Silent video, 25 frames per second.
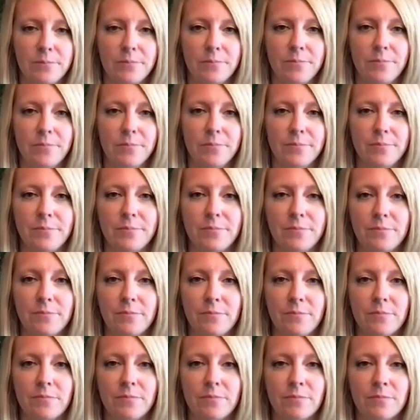
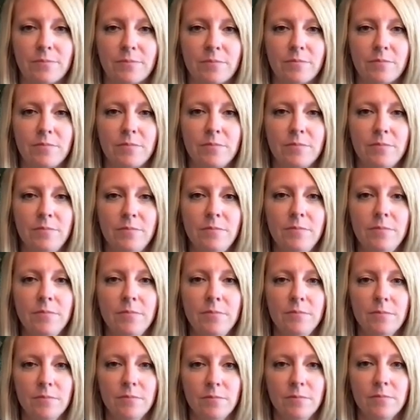
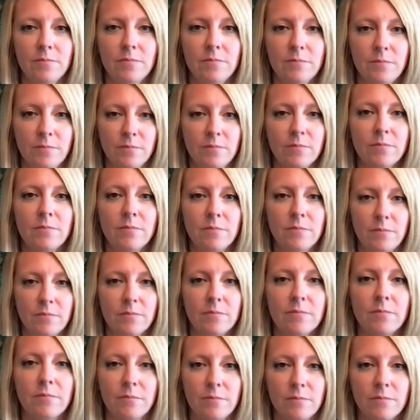
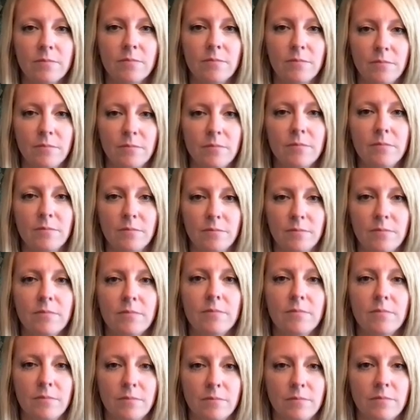
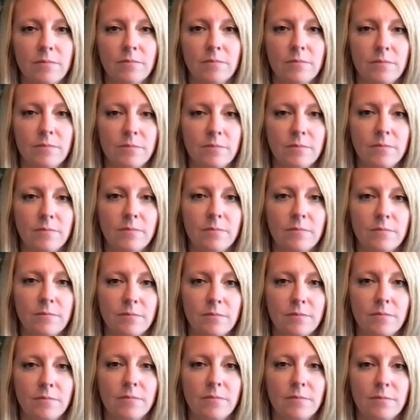
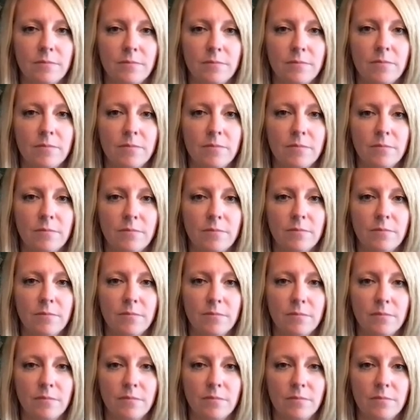
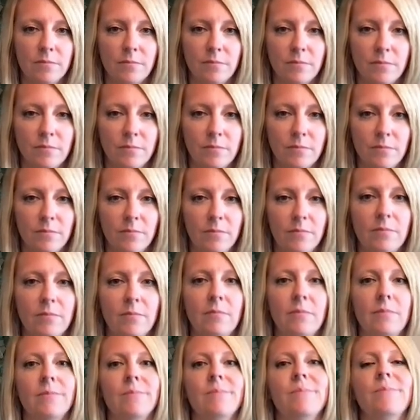
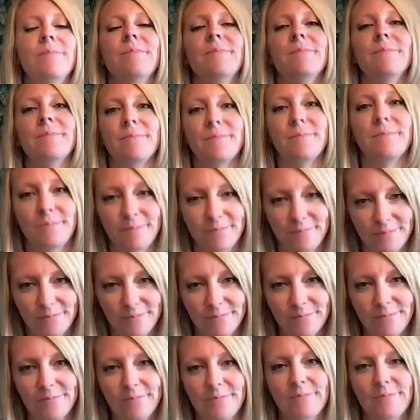[no speech]